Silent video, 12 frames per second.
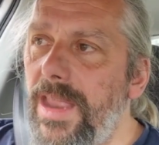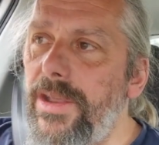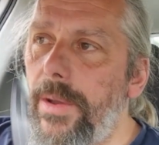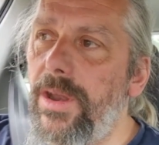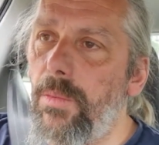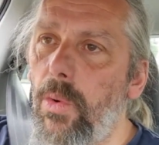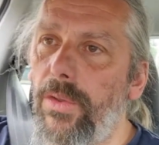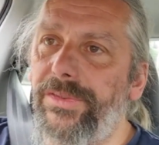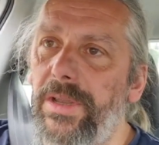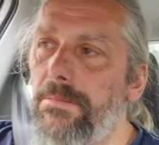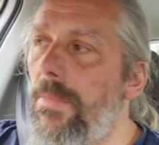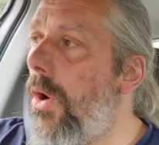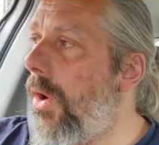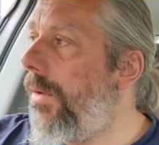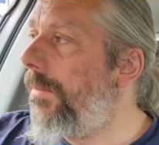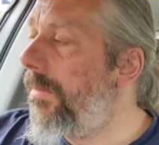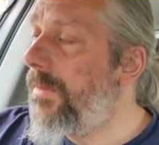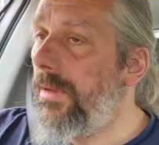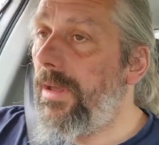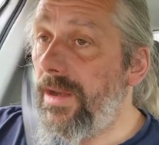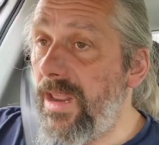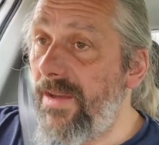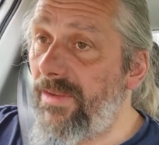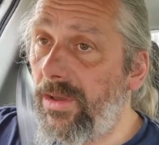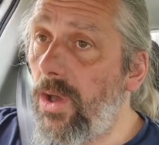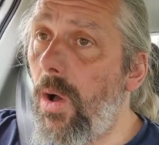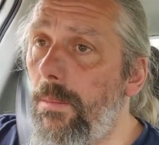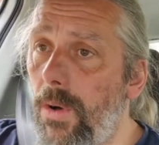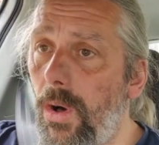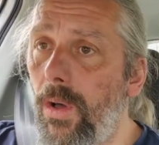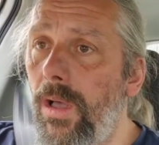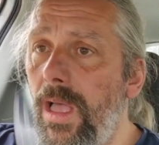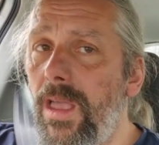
then you end up wanting more, and you haven't got more.